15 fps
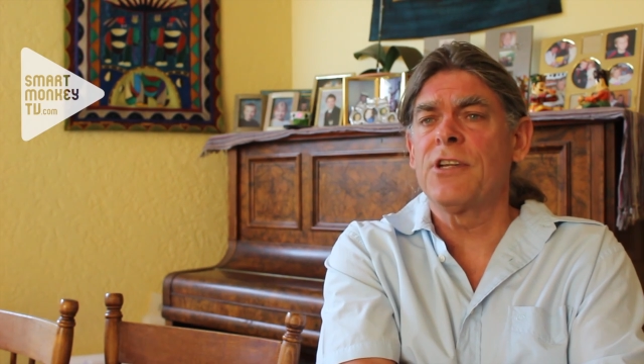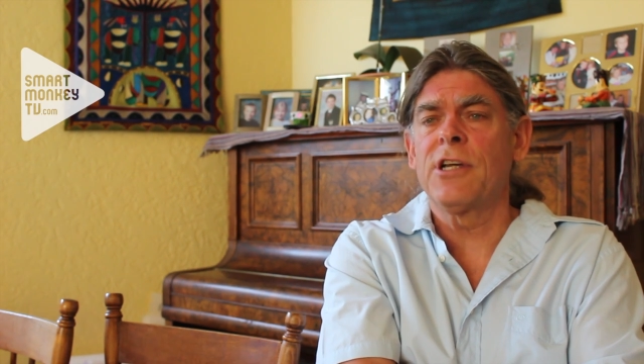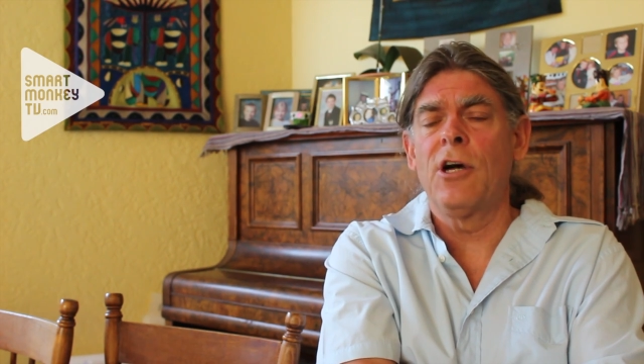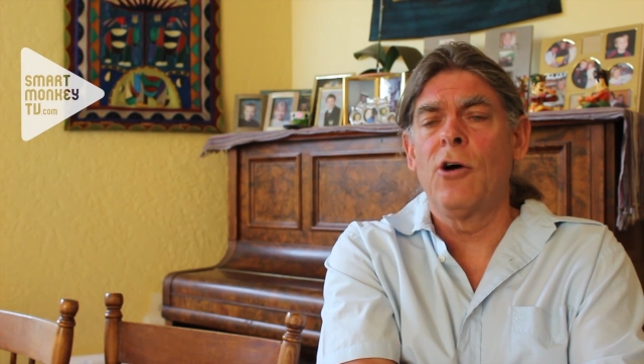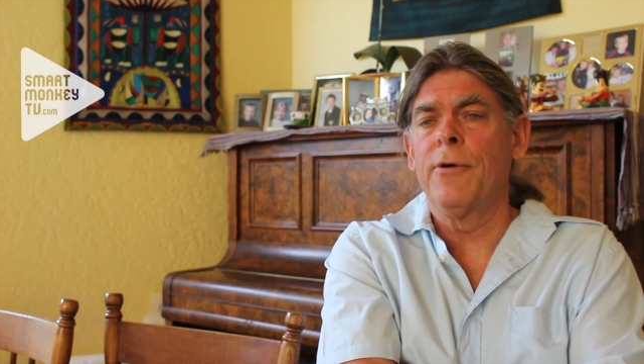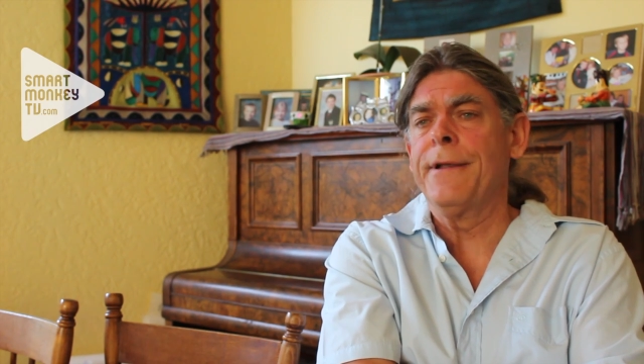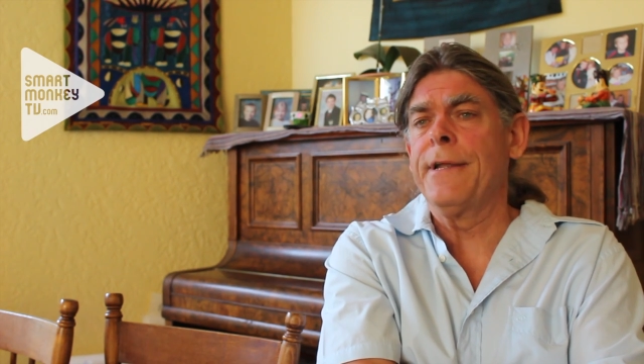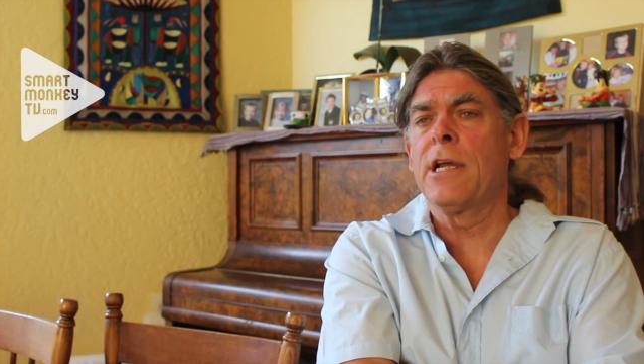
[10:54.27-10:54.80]
to
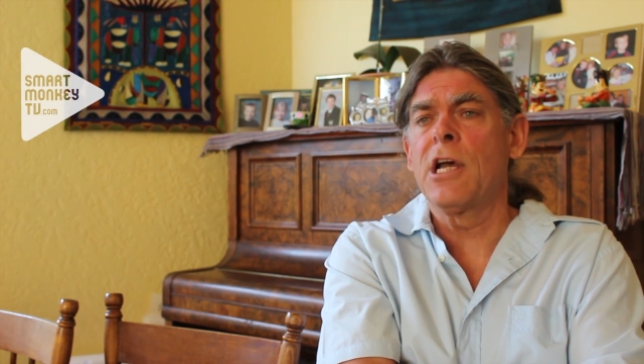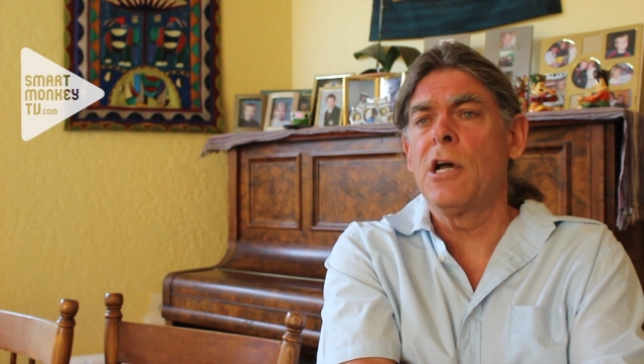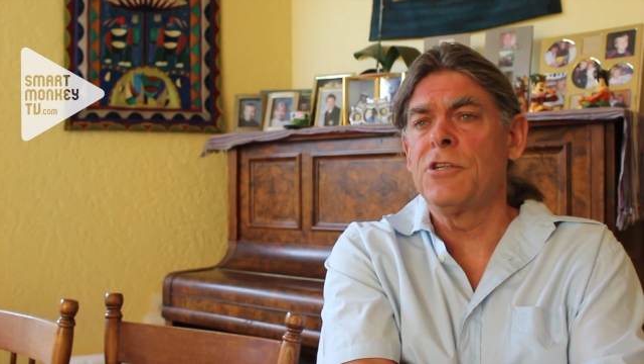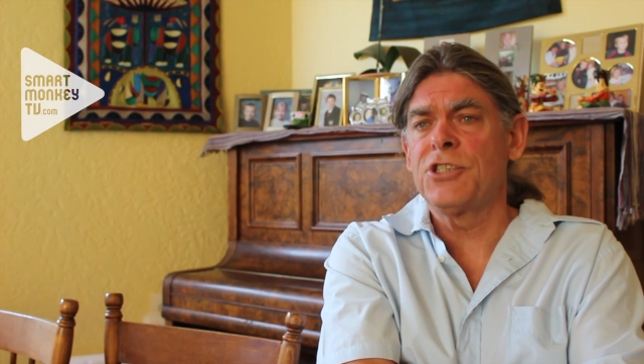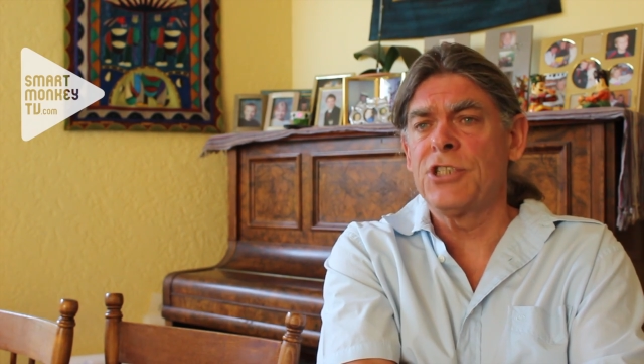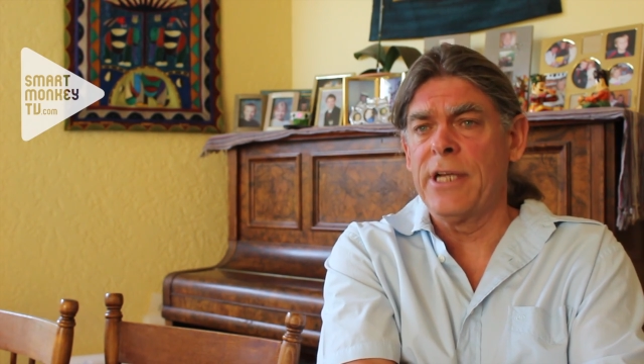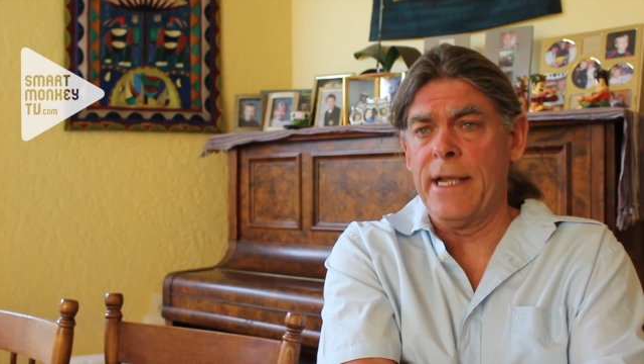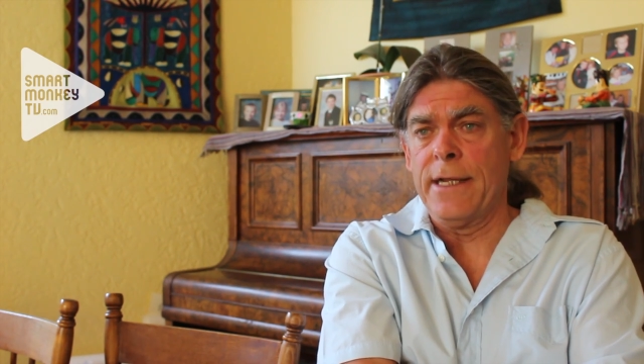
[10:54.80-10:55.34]
go and
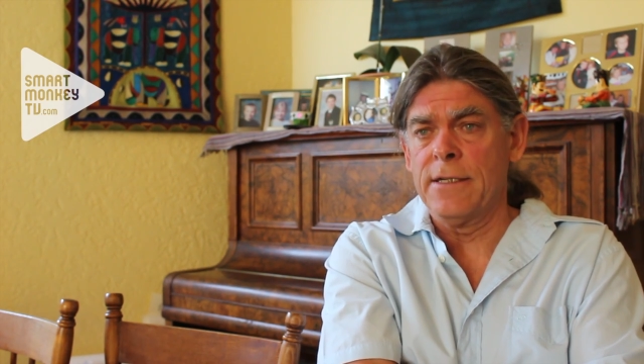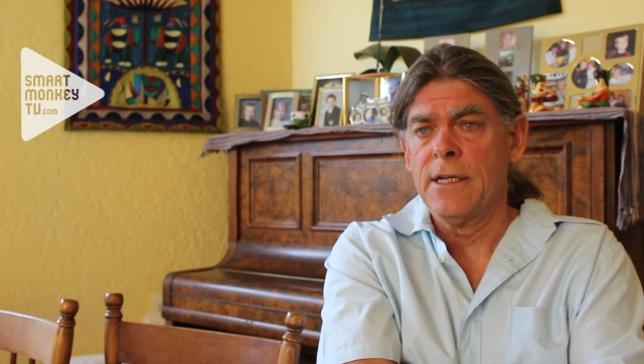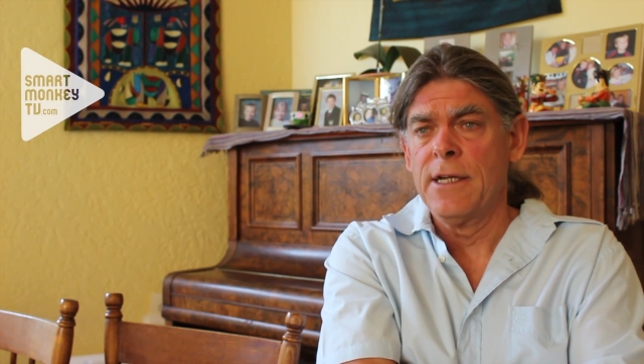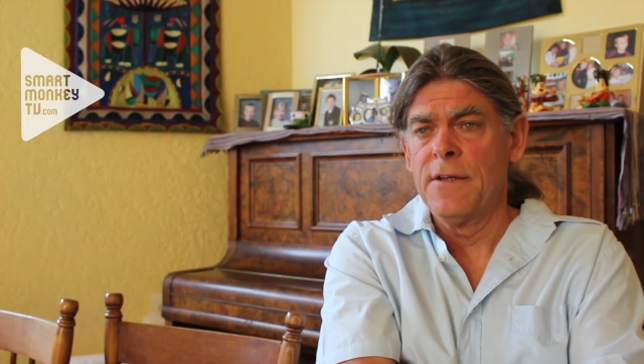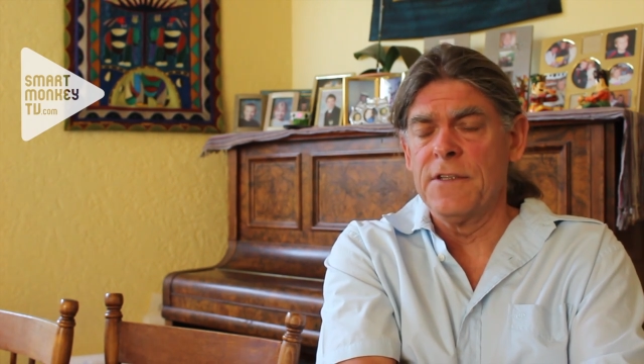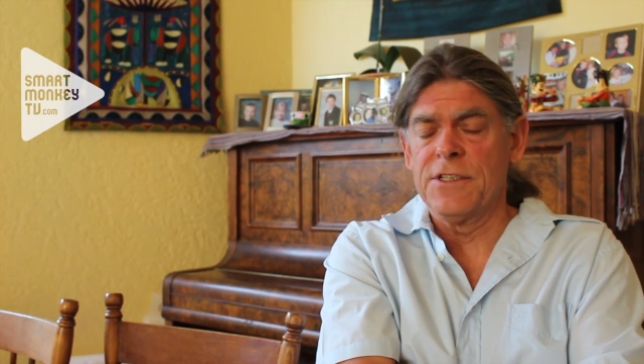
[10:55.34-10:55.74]
negotiate